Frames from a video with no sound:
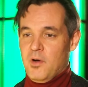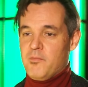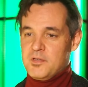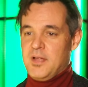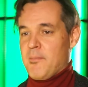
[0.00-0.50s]

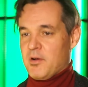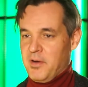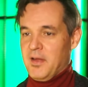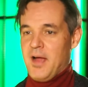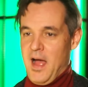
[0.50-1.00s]
Obviously, I'm a
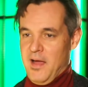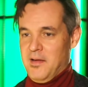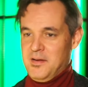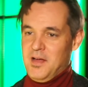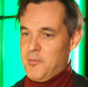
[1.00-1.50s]
green guy,
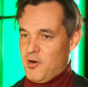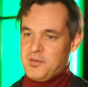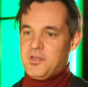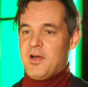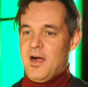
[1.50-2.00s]
I'm a
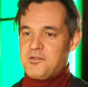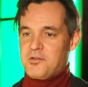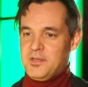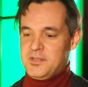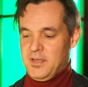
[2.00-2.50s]

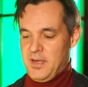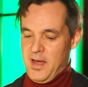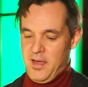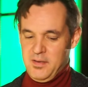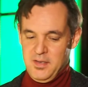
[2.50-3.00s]
horticulturist, and
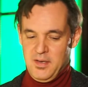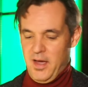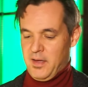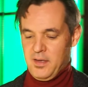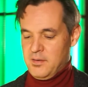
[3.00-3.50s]
I,
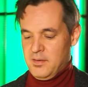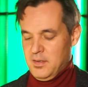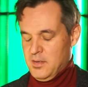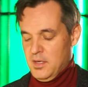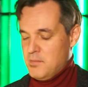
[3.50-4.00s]
I can
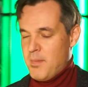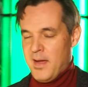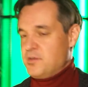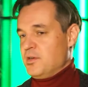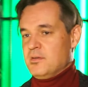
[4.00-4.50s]

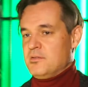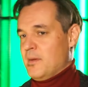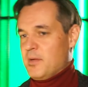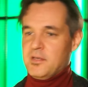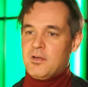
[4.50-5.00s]
imagine
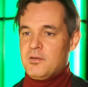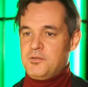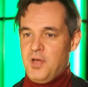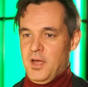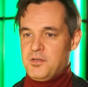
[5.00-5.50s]
dramatical
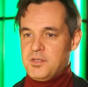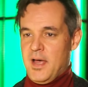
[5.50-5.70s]
changes.